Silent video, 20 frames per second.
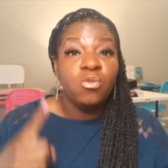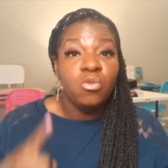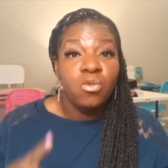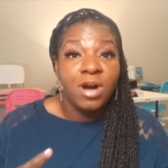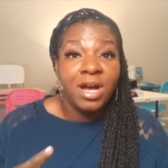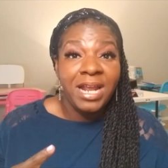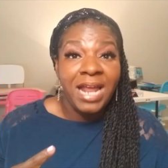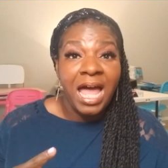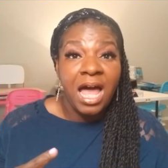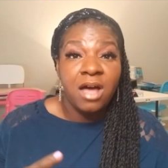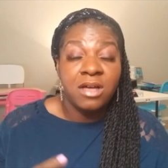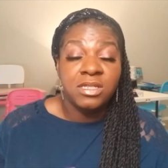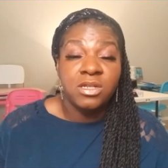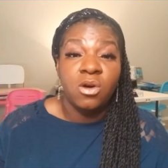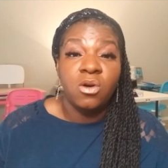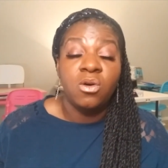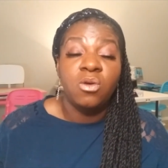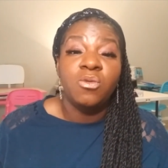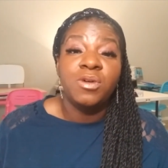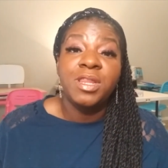one
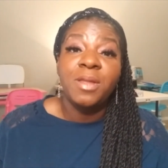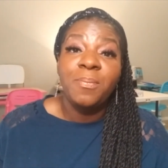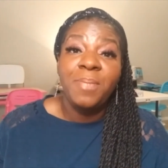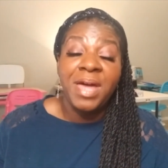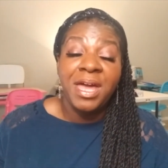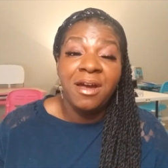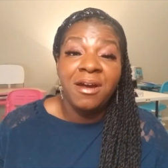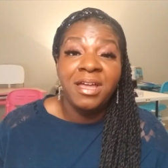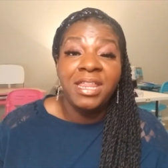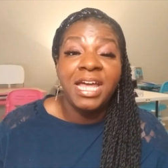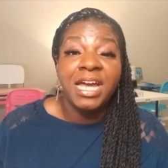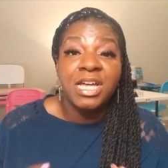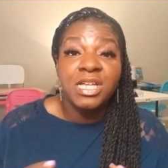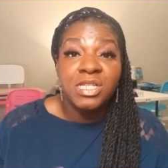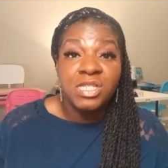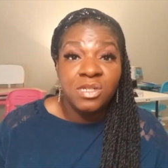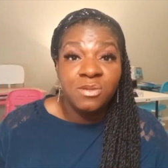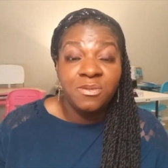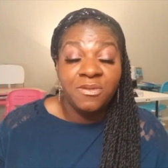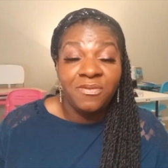household with a parent that can
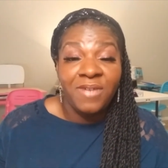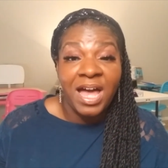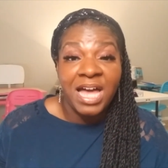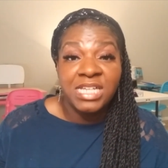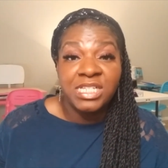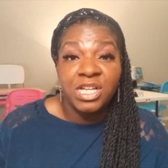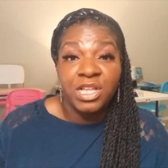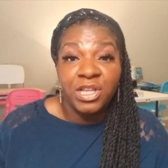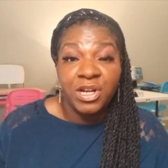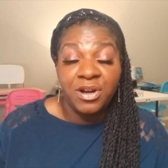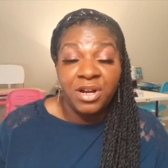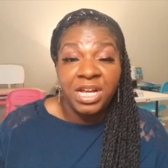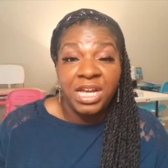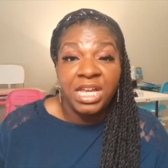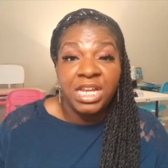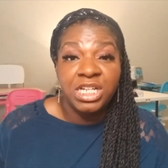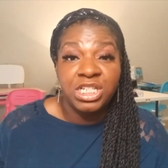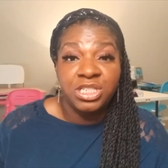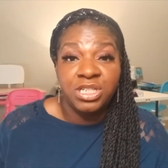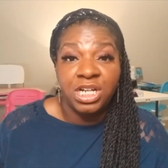supervise the learning and
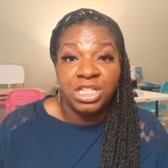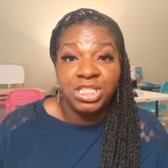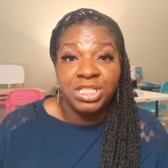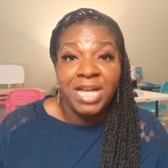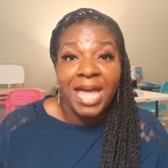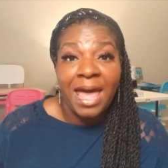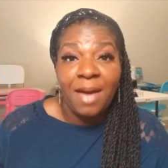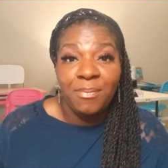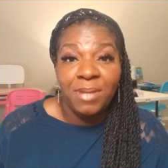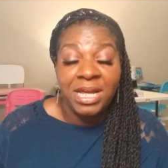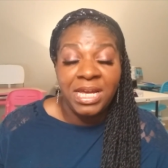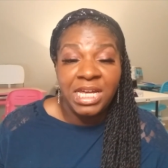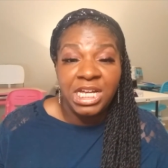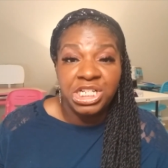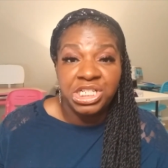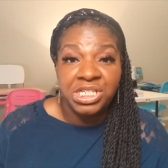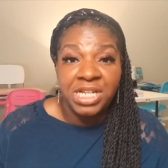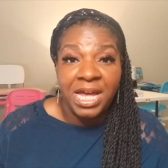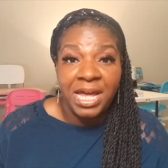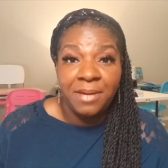instruction happening
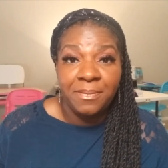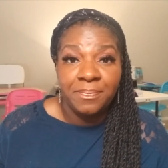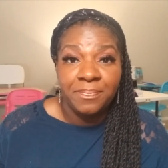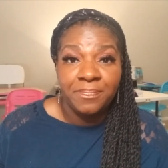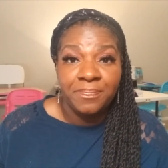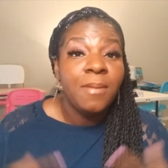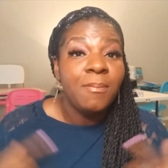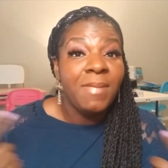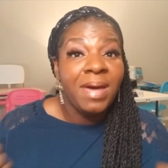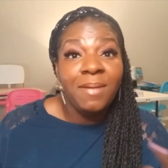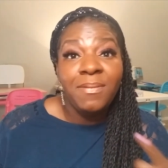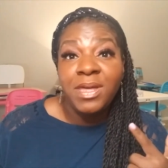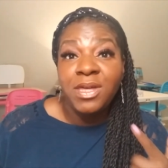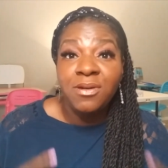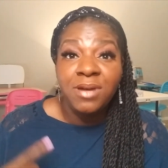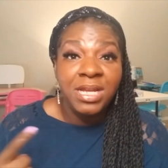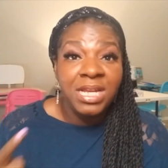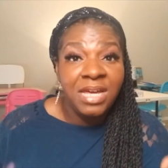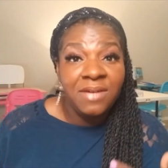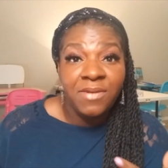each day. Maybe you
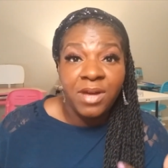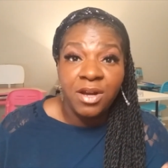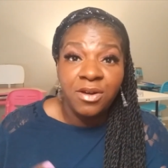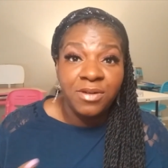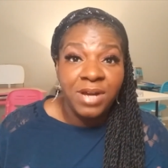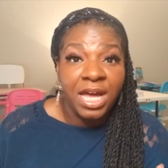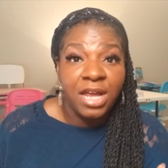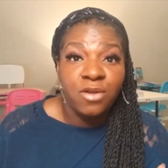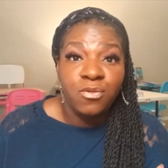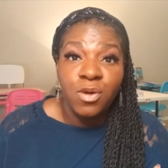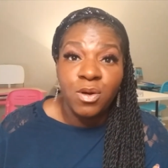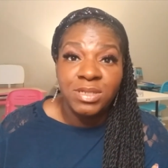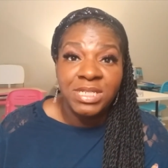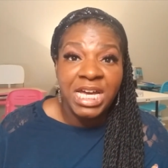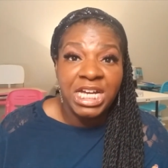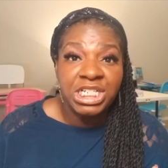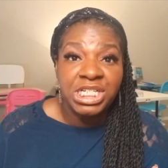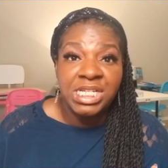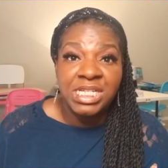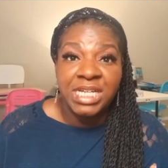can even create a
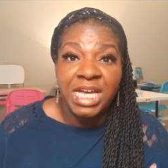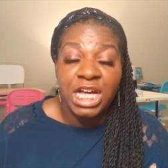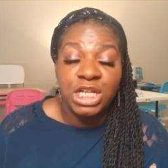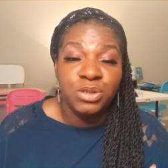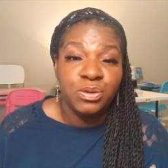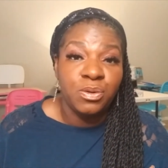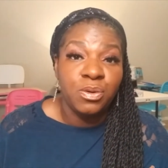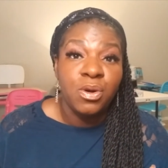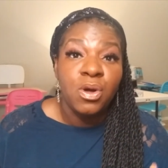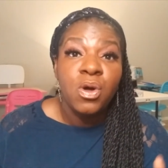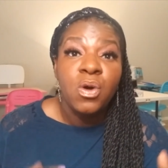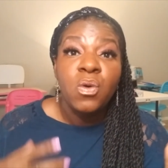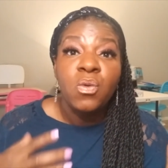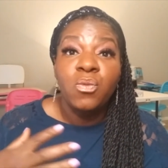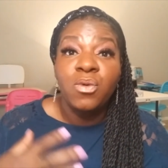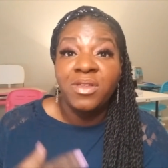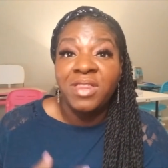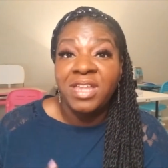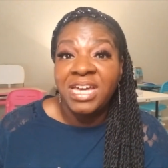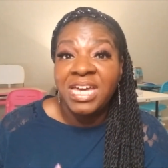rotation schedule
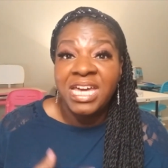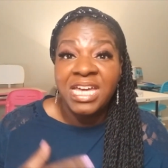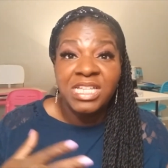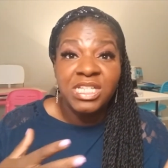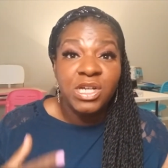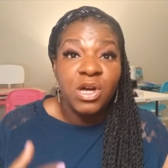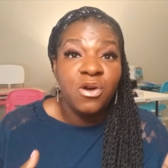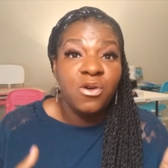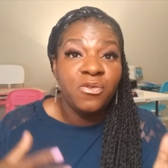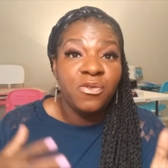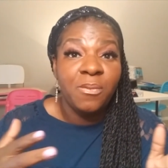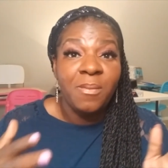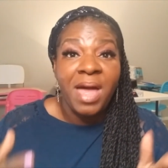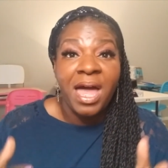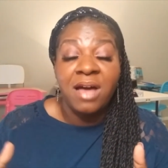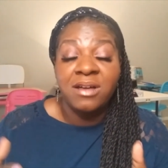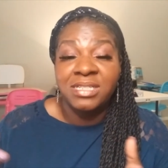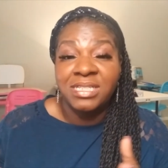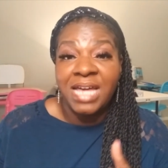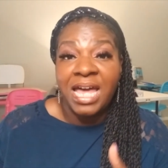where the kids go from
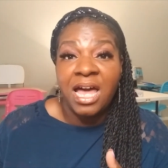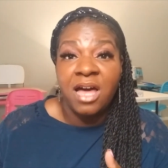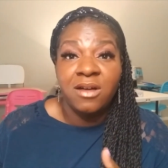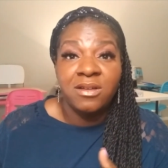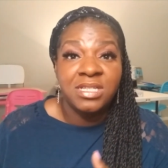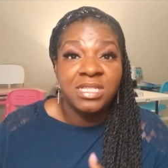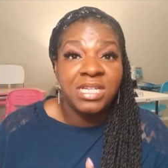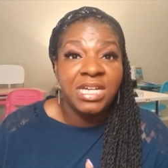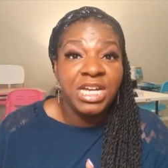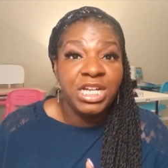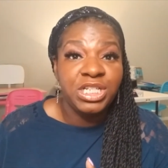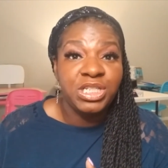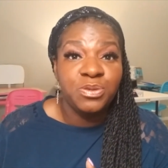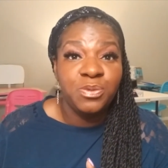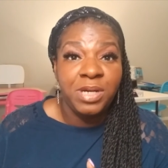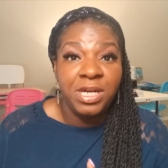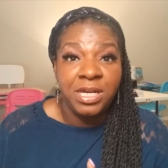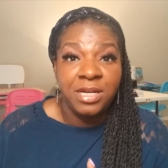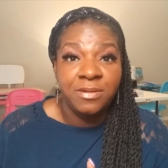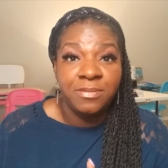house to house each
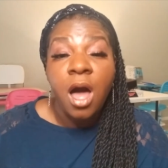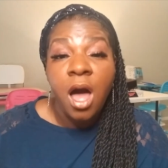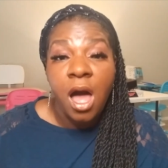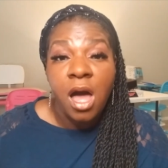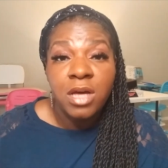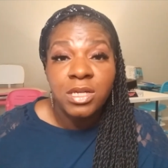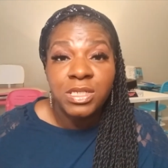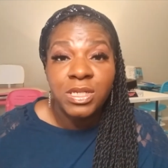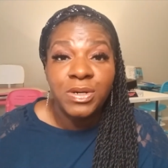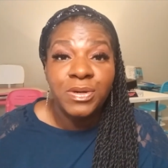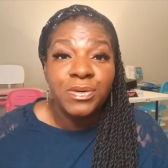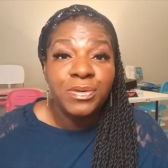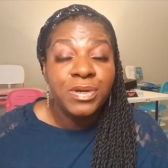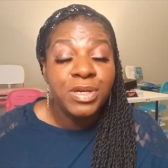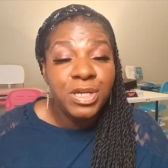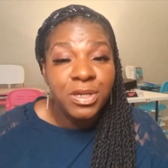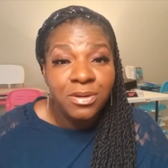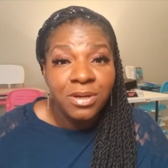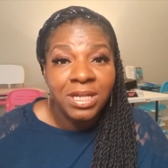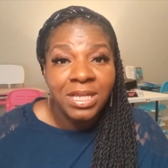week. Also,
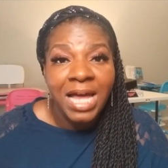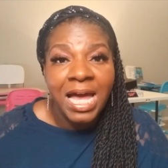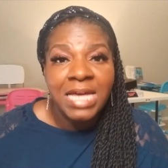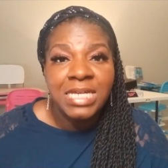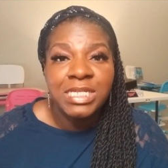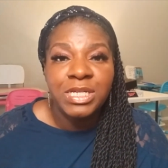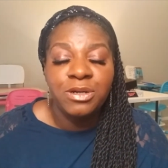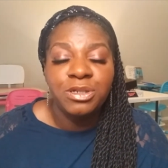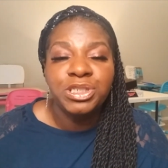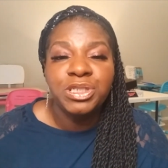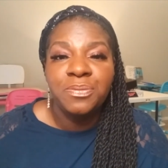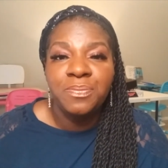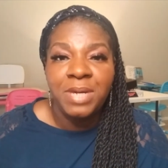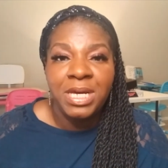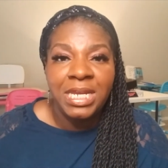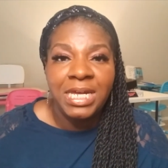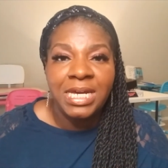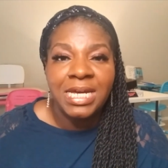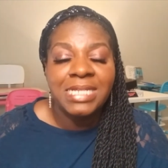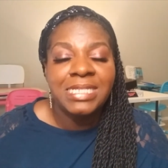utilize social
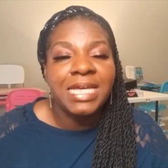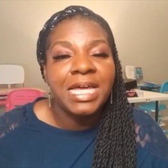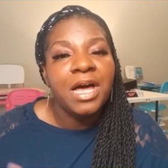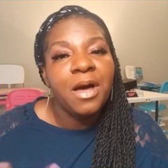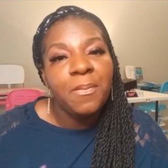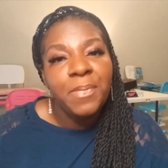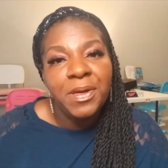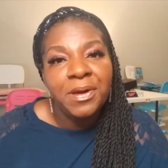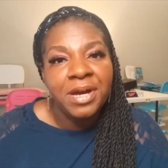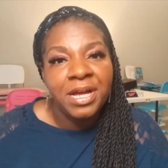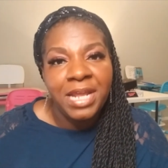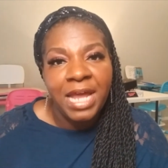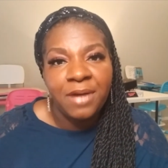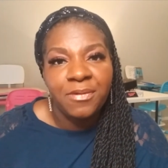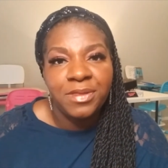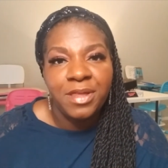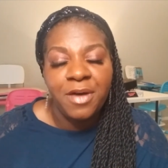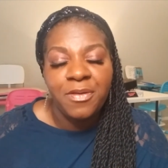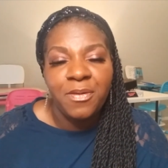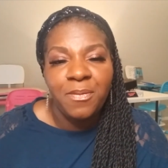media to help you connect with
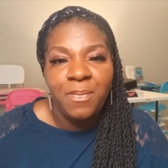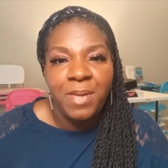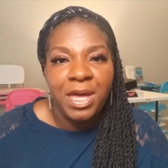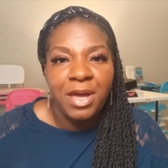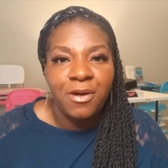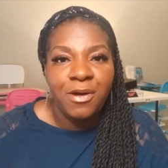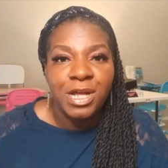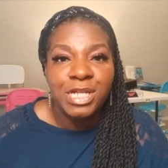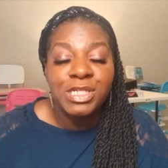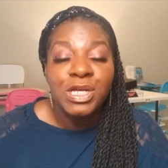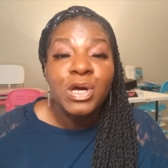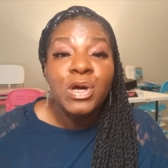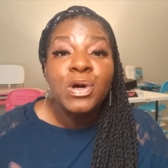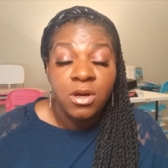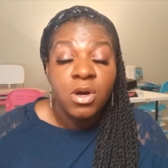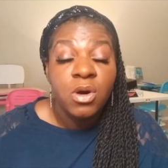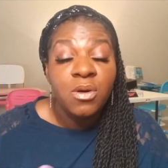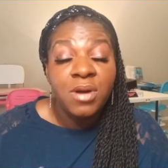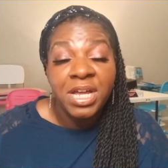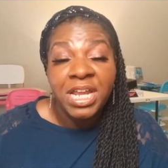other parents
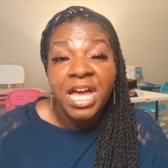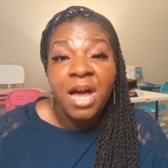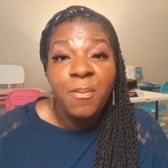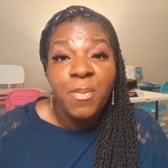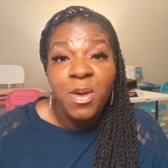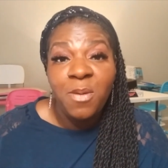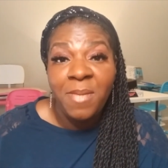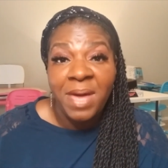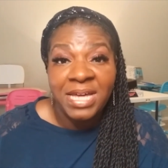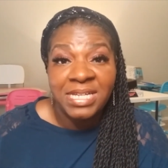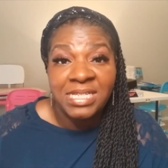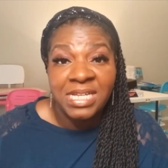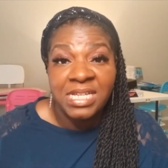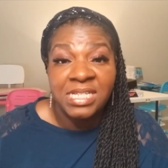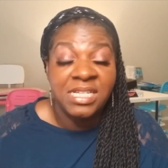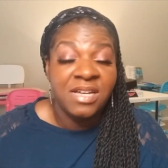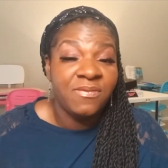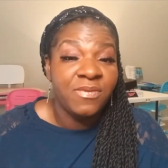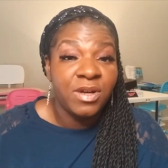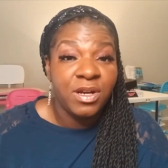who could help you make sense of the